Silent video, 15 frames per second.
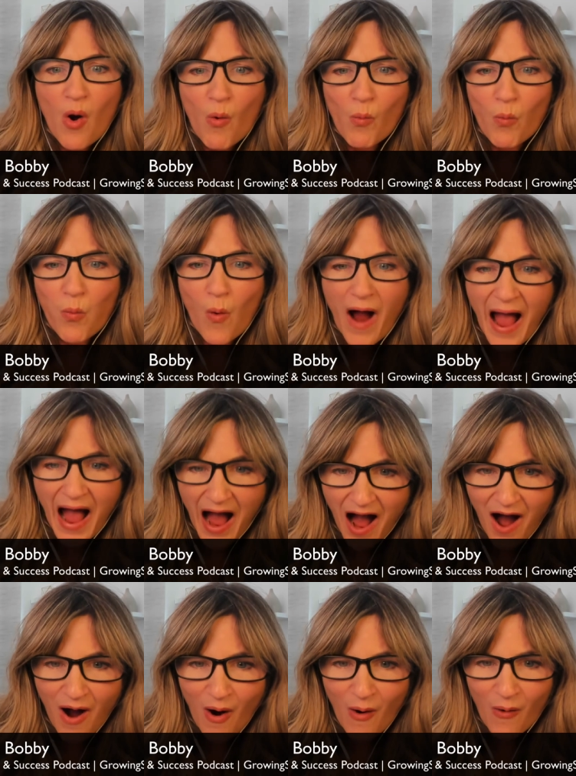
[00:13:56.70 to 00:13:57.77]

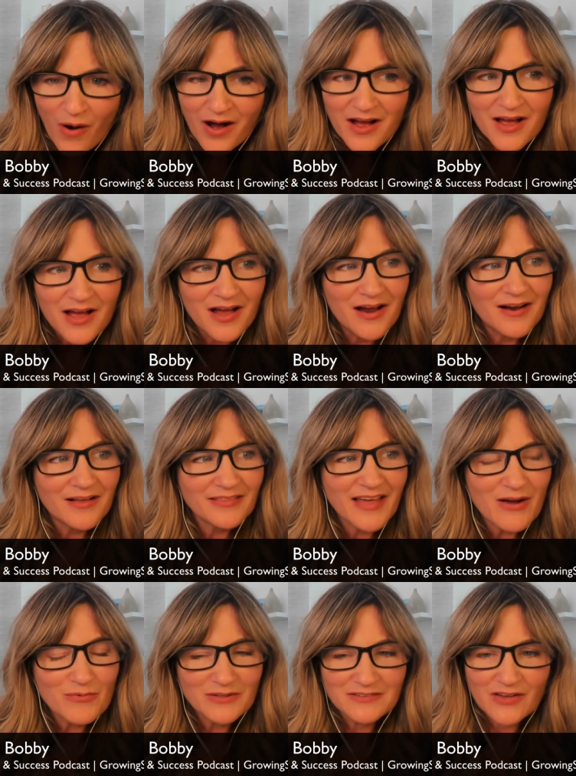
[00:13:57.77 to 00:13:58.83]
wow,
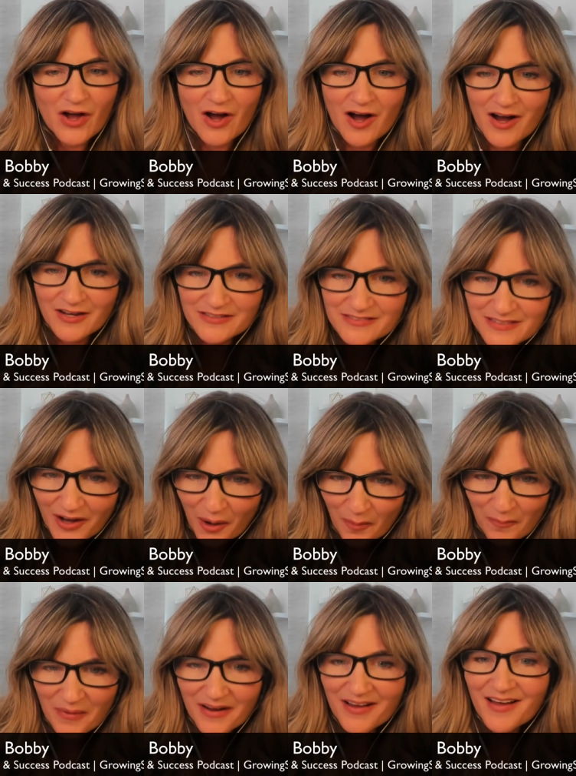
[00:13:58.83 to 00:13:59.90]
that was
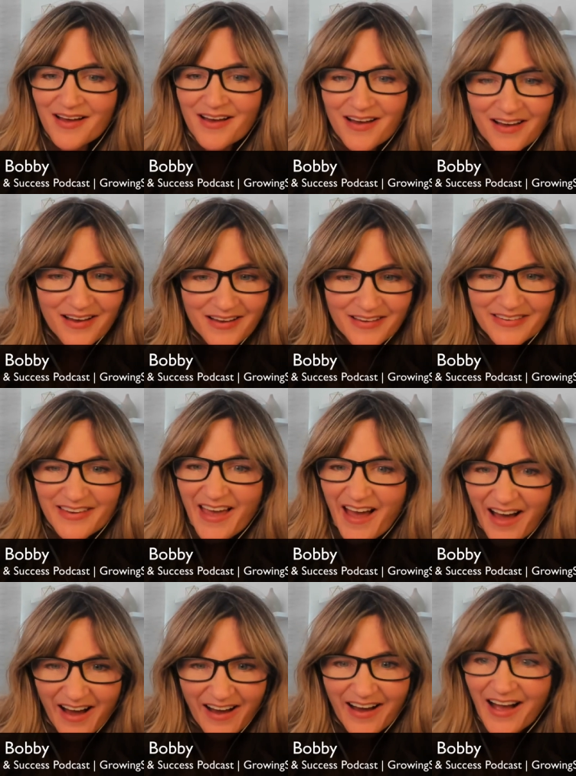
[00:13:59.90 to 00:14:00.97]
awesome.
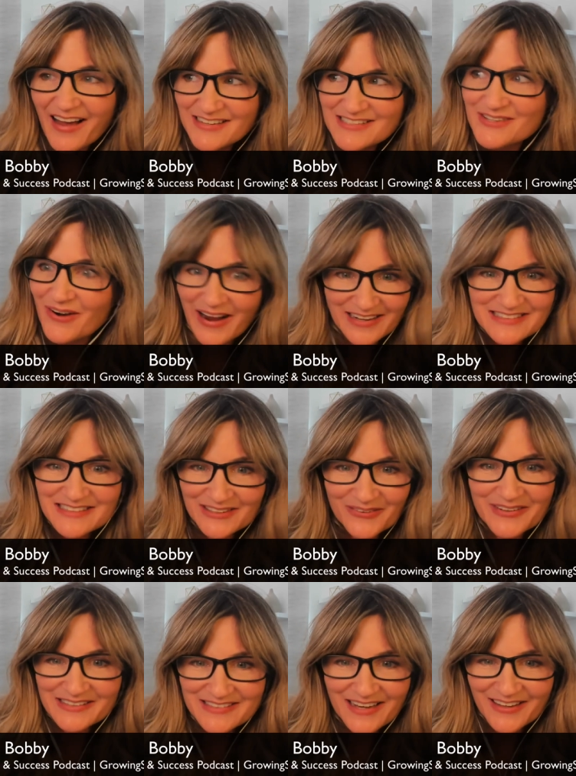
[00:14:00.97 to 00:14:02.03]
Yeah, I do actually
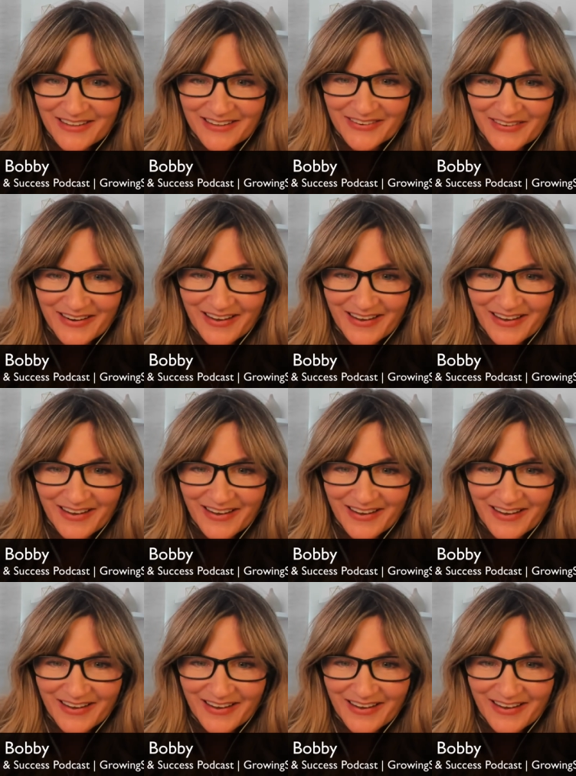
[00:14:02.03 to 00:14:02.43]
want to tell you